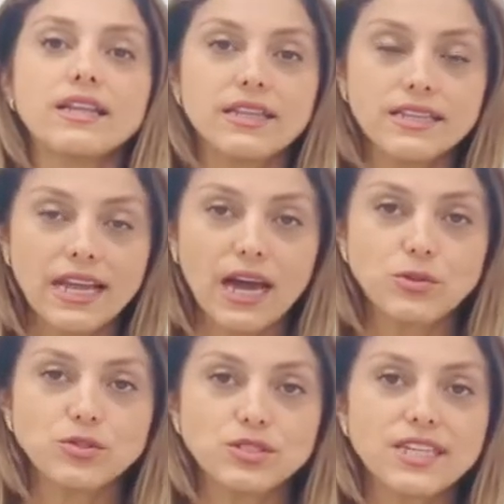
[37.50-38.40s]
Now,
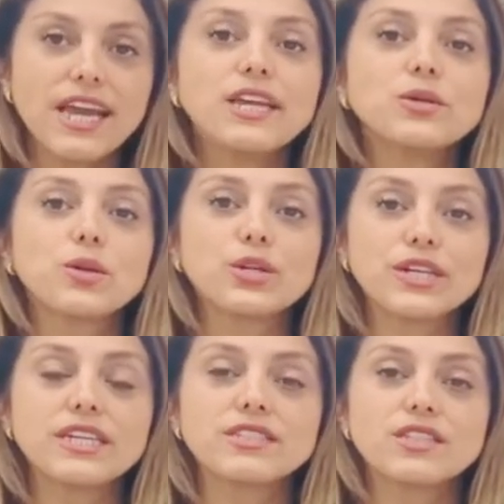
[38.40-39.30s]
today you're
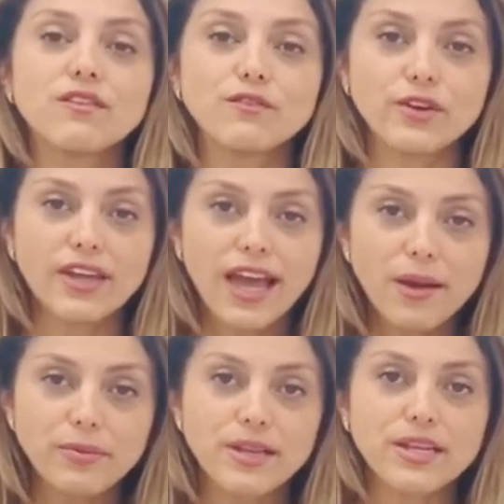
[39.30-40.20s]
learning some
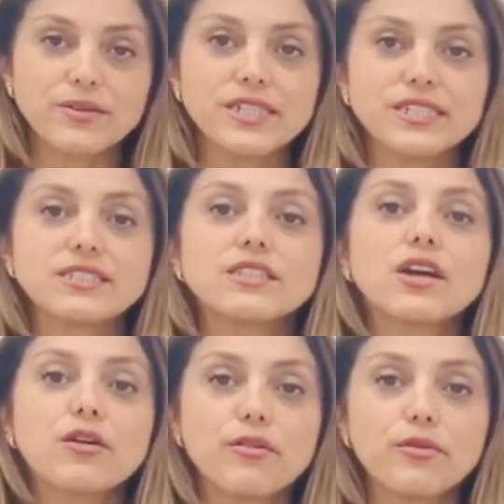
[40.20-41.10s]
vocabularies
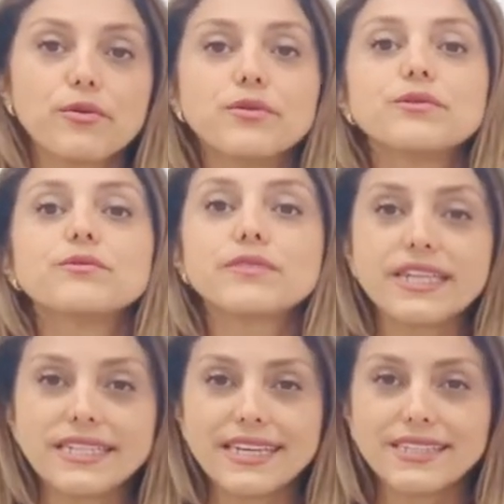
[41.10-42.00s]
through
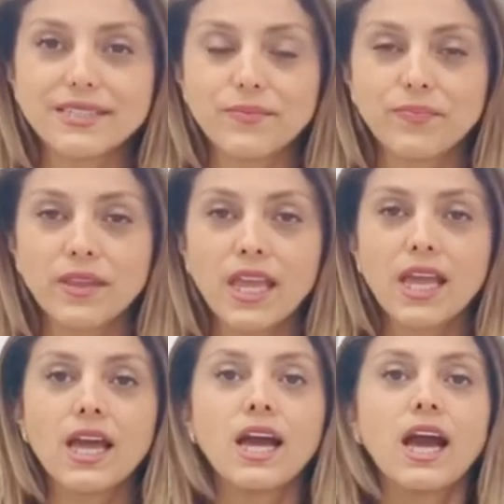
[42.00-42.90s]
reading.
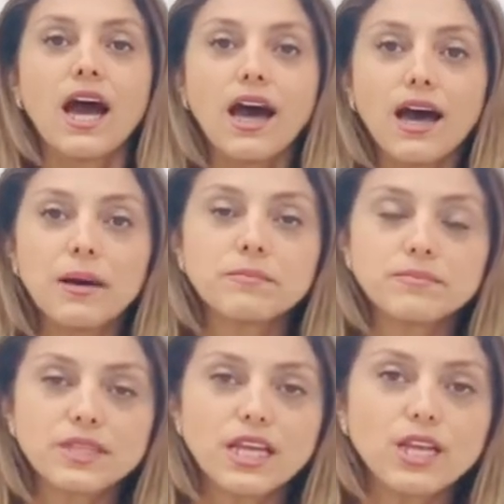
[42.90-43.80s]

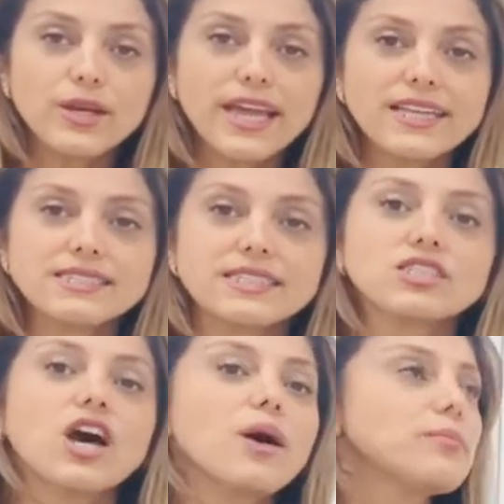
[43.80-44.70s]
Look at the
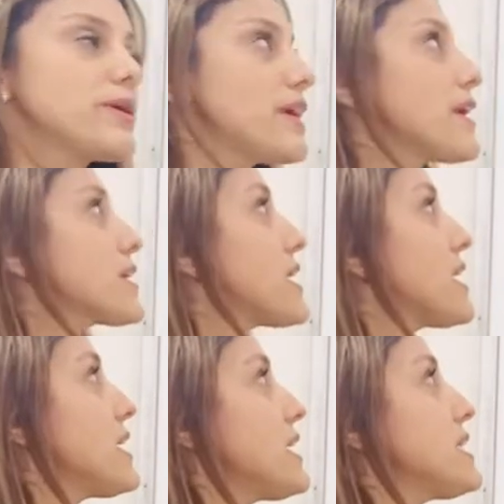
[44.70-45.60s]
topic
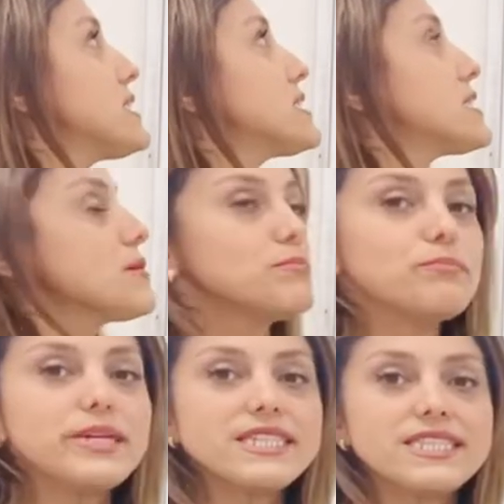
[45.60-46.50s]
is
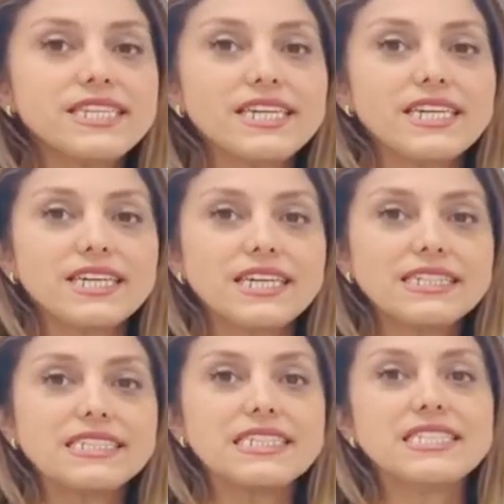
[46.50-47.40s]
busy
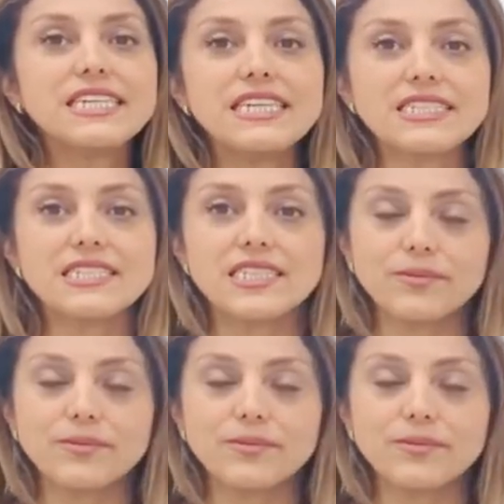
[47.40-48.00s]
disease.